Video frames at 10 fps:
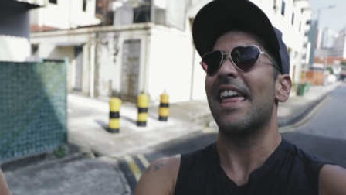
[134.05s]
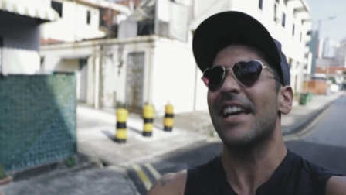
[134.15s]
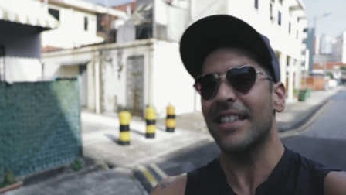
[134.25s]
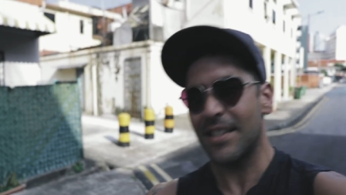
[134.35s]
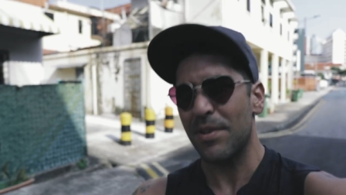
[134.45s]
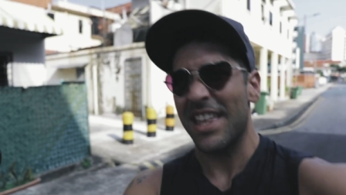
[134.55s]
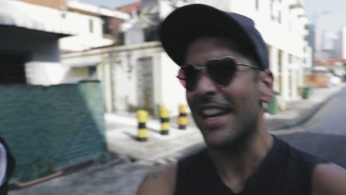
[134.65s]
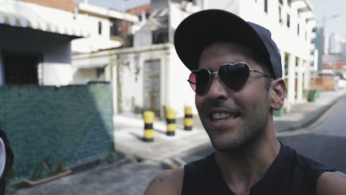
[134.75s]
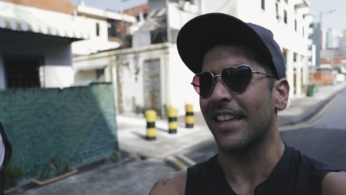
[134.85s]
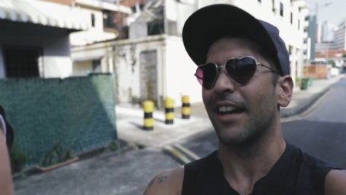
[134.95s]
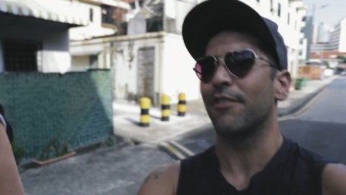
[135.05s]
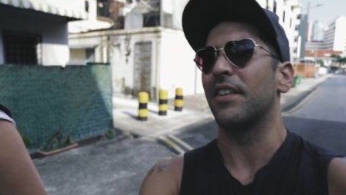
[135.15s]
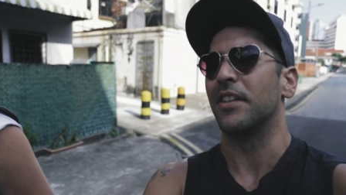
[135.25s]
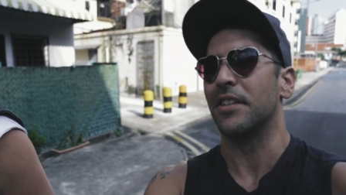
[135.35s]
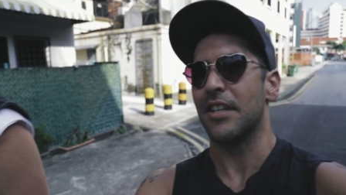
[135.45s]
and that's with anything, I
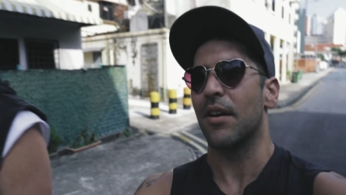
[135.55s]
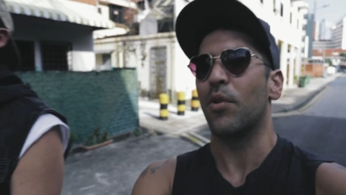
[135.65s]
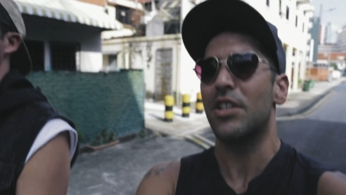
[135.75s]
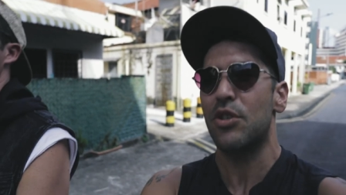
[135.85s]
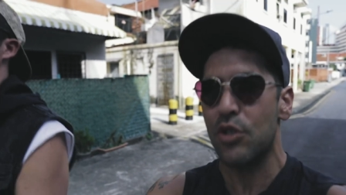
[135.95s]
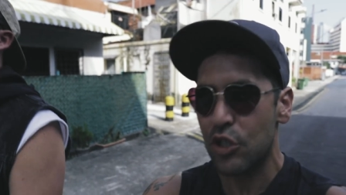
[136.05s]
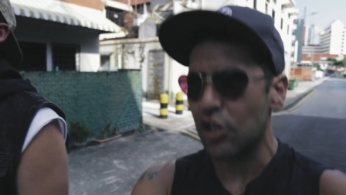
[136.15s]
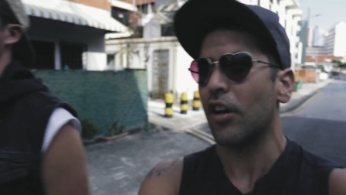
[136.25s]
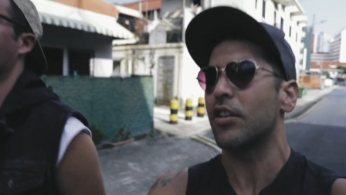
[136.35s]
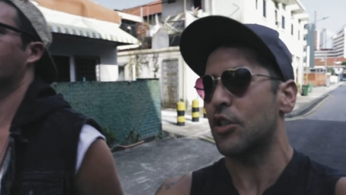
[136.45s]
feel. Once you start